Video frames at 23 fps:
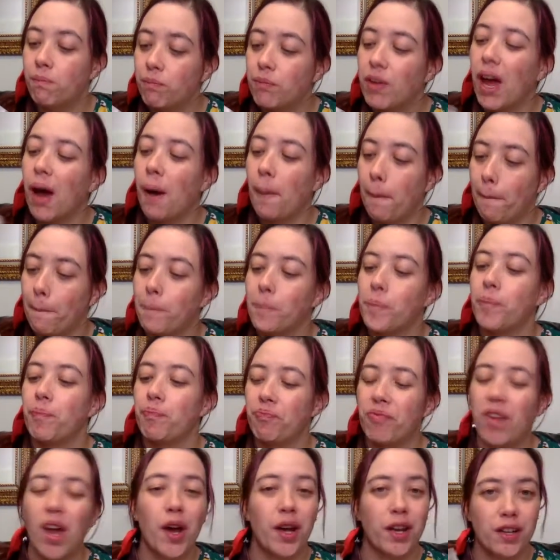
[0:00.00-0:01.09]
Yeah,
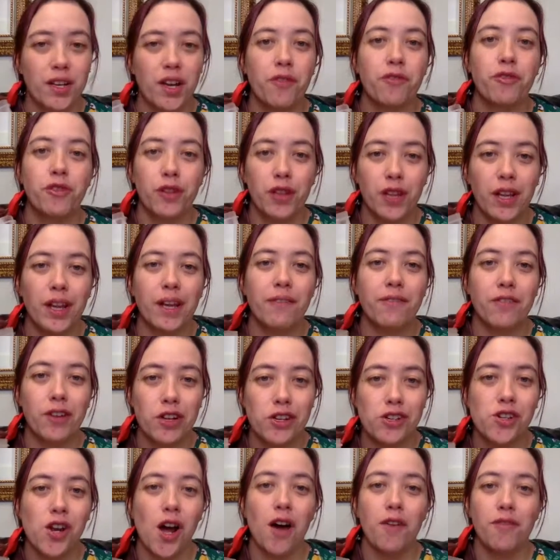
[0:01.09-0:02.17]
I could definitely
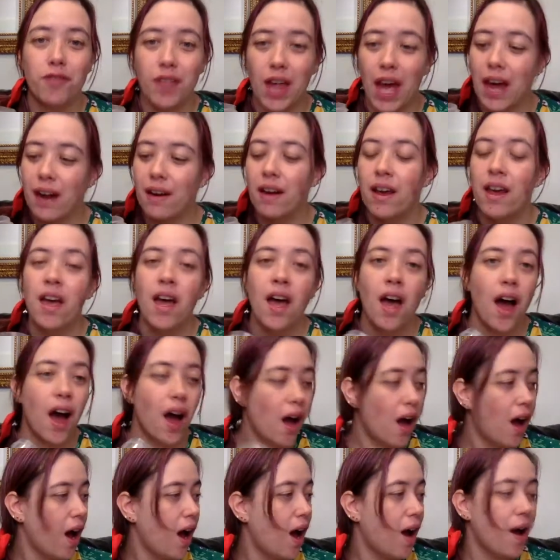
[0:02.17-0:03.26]
finish off that.
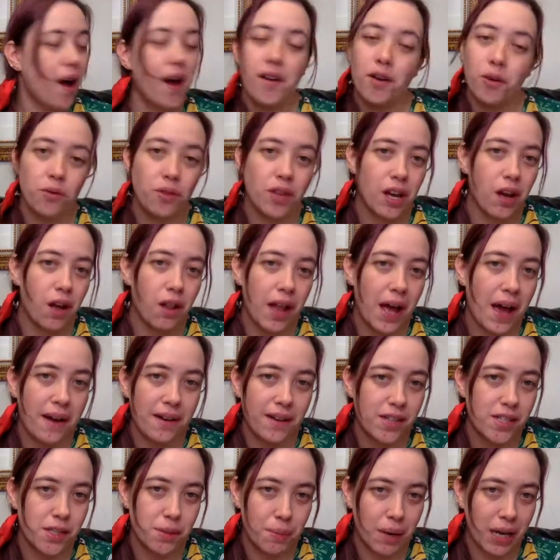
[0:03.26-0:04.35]
I don't think I'll add
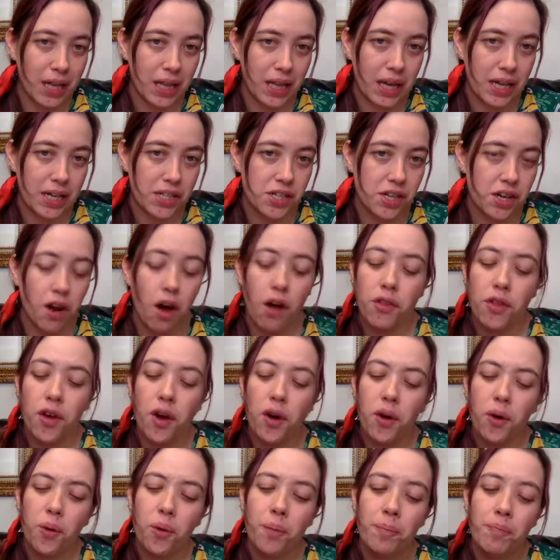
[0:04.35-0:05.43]
it to my collection.
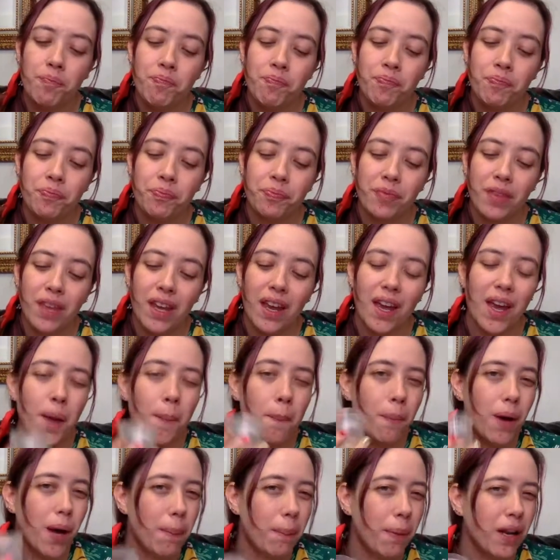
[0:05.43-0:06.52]
Although, it
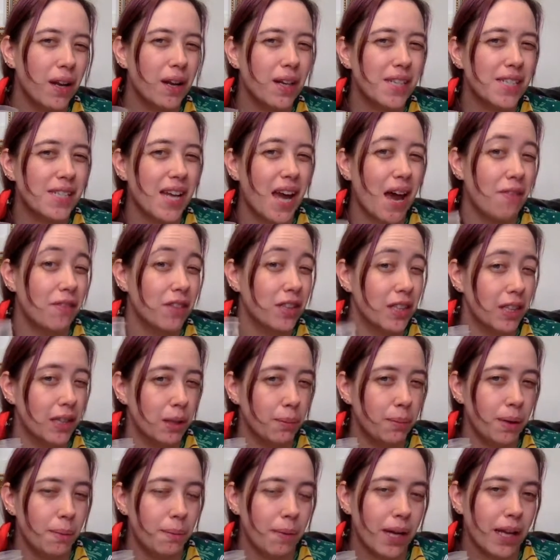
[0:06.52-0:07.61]
might be nice to have a little
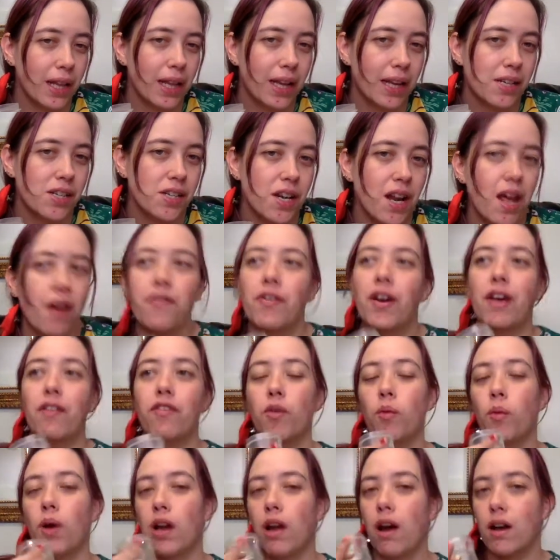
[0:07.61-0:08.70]
bit in my collection if I ever
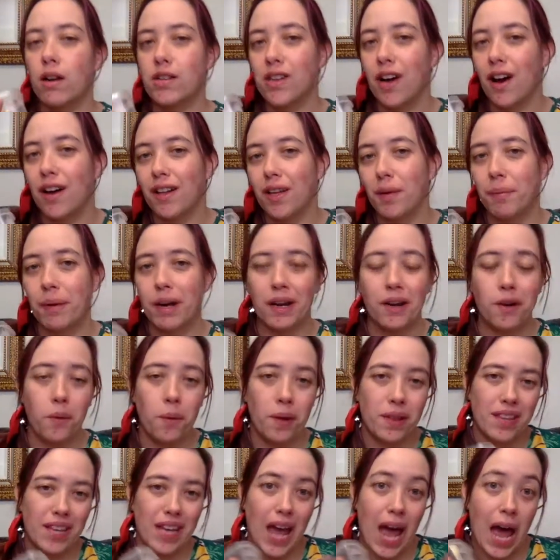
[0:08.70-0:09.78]
want hot chocolate, but I don't
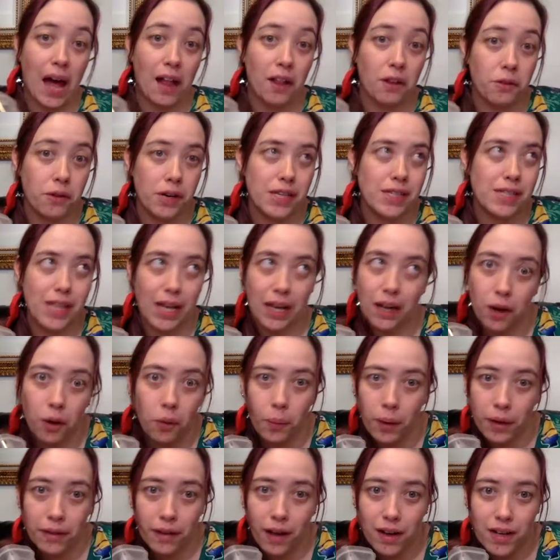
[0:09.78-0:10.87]
want the calories that go
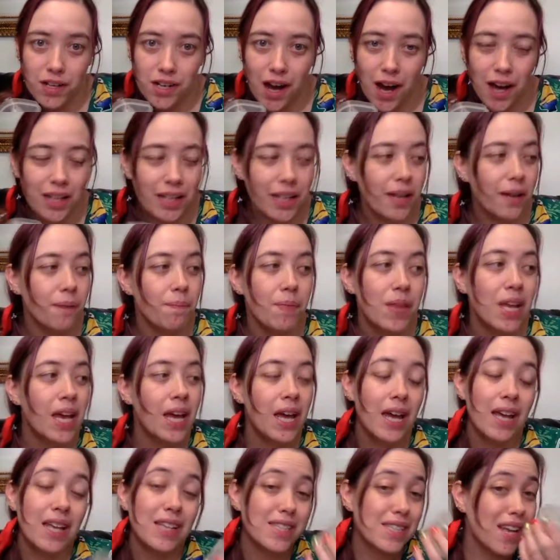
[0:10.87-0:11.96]
with hot chocolate.
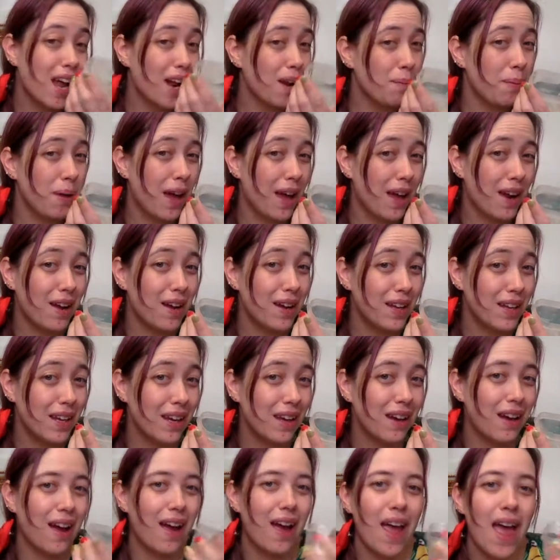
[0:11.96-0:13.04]
It's not a bad
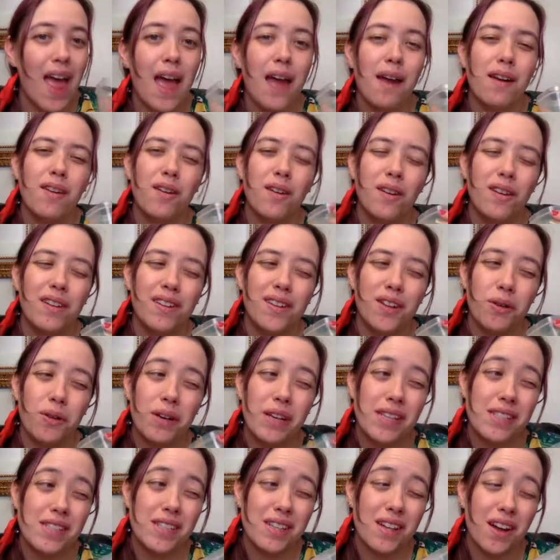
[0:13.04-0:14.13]
idea. And there
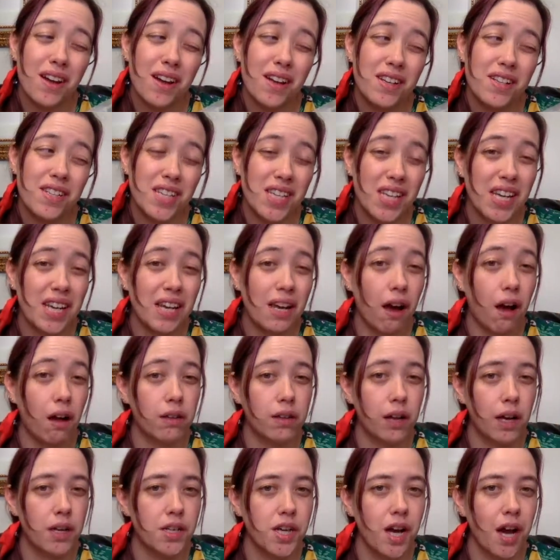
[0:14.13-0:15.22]
is a tea called
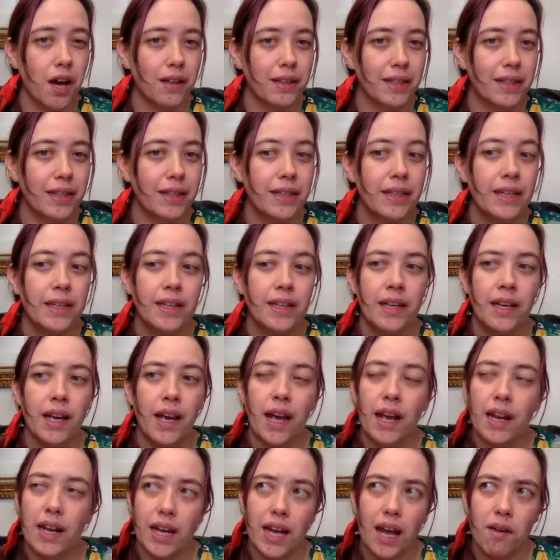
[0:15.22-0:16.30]
hot chocolate.
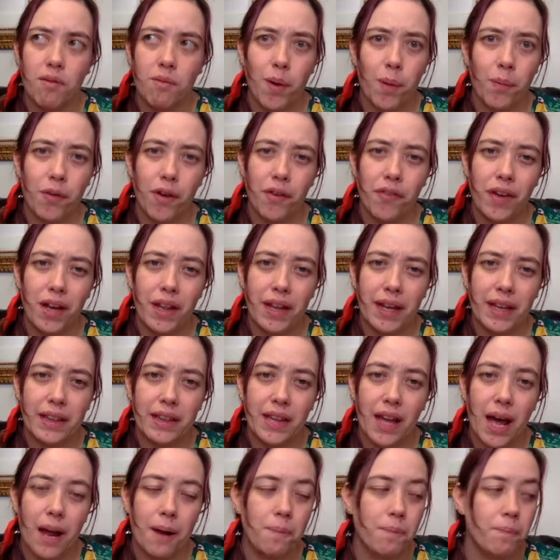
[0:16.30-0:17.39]
And I can't remember if I like
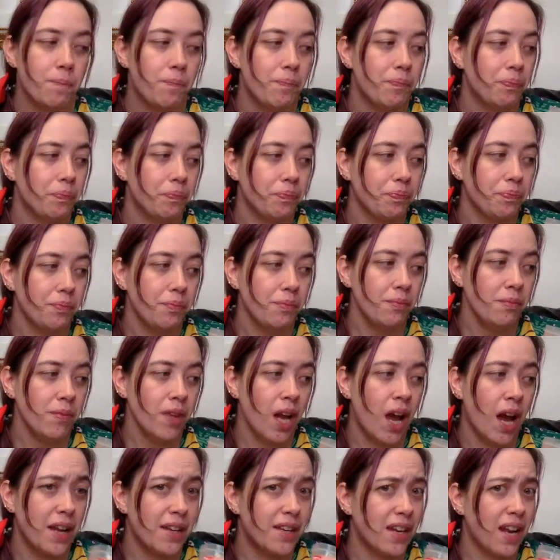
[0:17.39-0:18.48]
that.
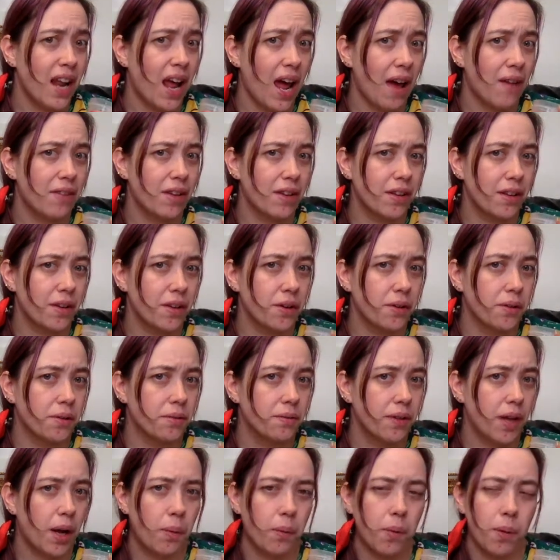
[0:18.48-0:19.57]
I did have it, though,
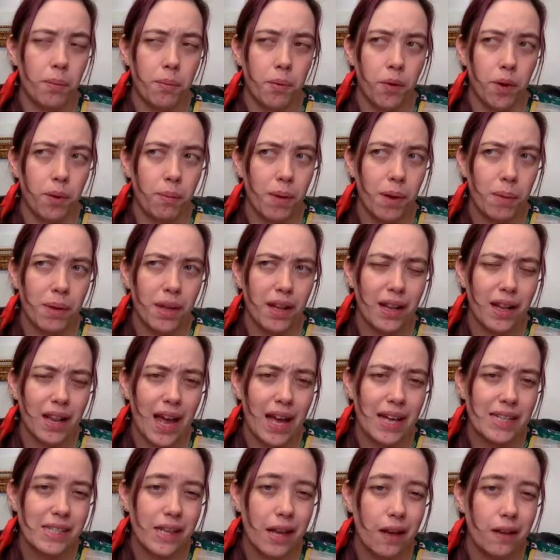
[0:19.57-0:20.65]
at one point. Maybe in the
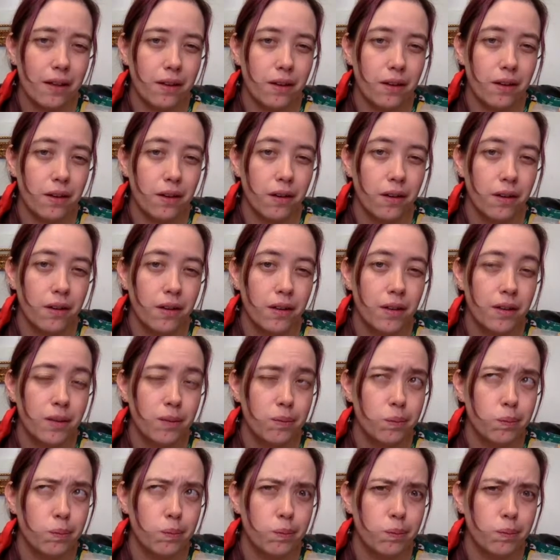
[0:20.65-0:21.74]
last calendar?
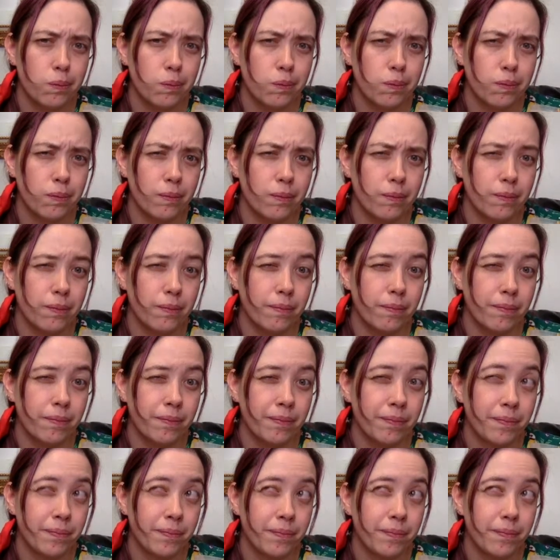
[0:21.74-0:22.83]
Hmm.
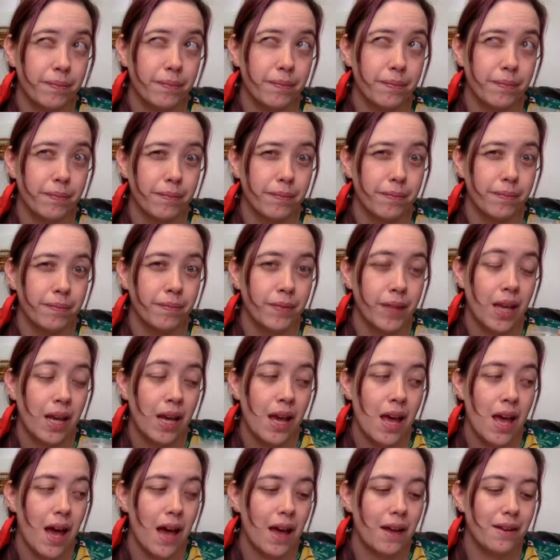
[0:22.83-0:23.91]
Hmm.
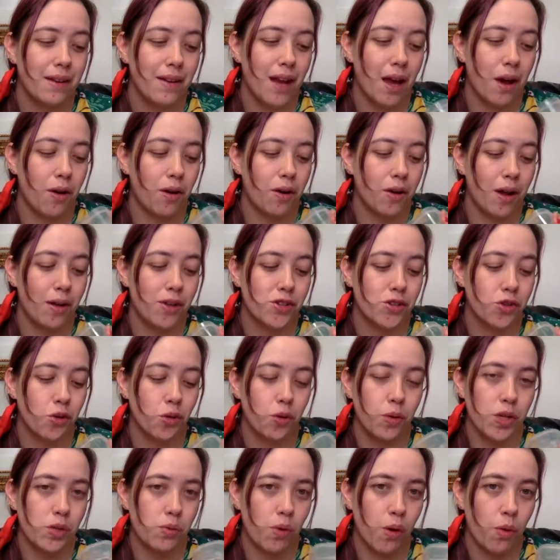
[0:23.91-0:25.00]
Now I'm not sure
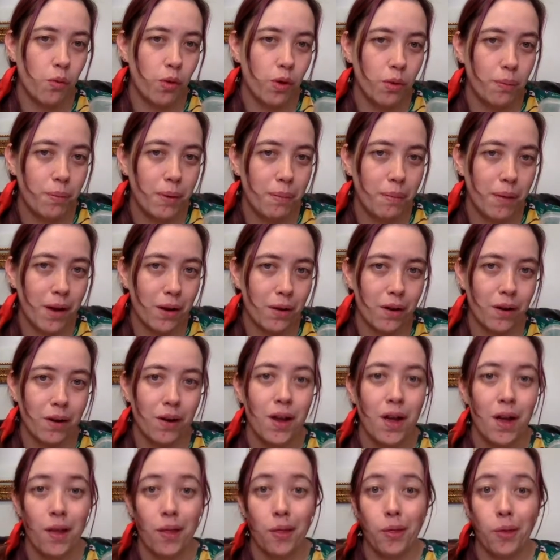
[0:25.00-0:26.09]
which one would be better.
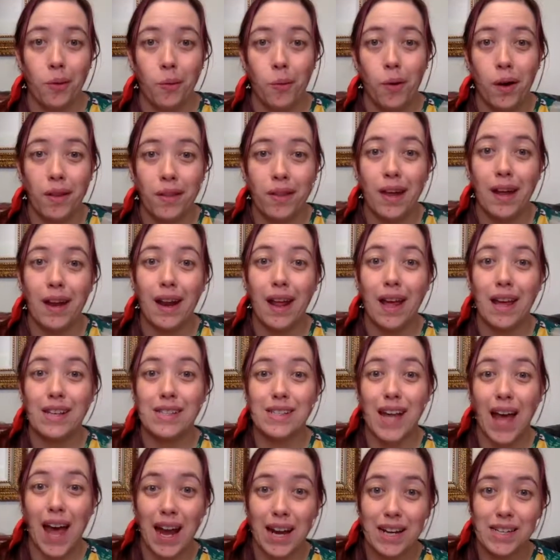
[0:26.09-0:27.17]
The one that is
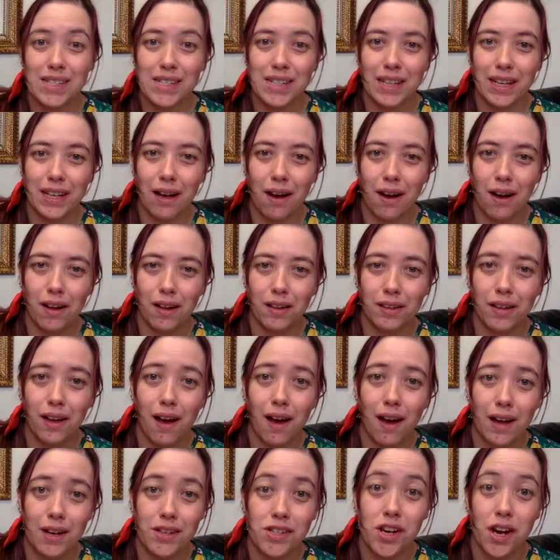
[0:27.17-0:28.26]
actually called
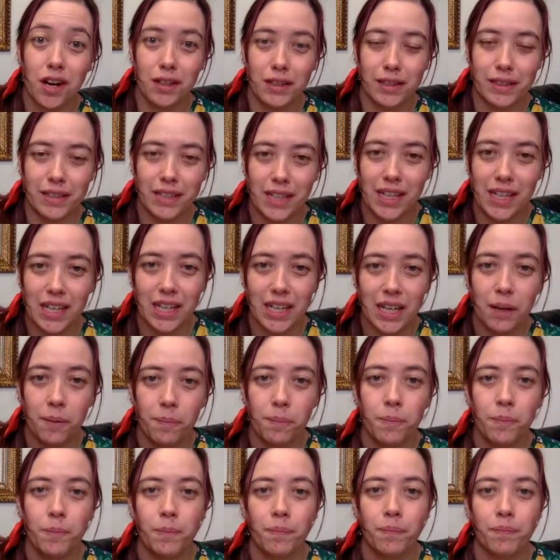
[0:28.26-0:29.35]
hot chocolate tea.
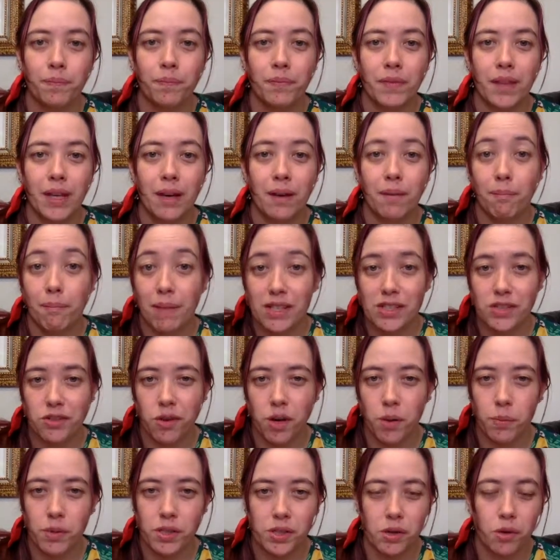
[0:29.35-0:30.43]
My
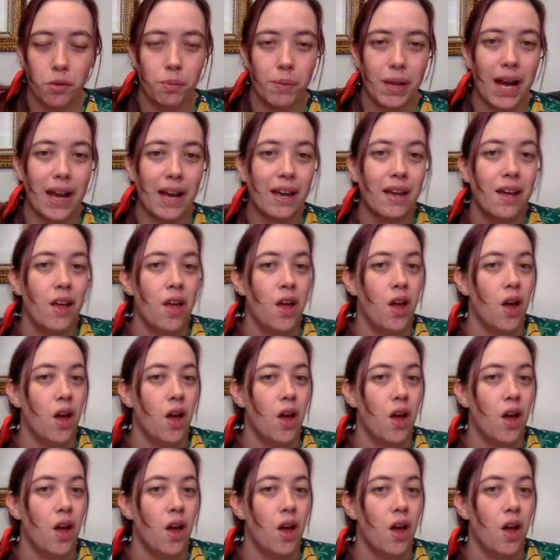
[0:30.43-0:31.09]
screen was going black.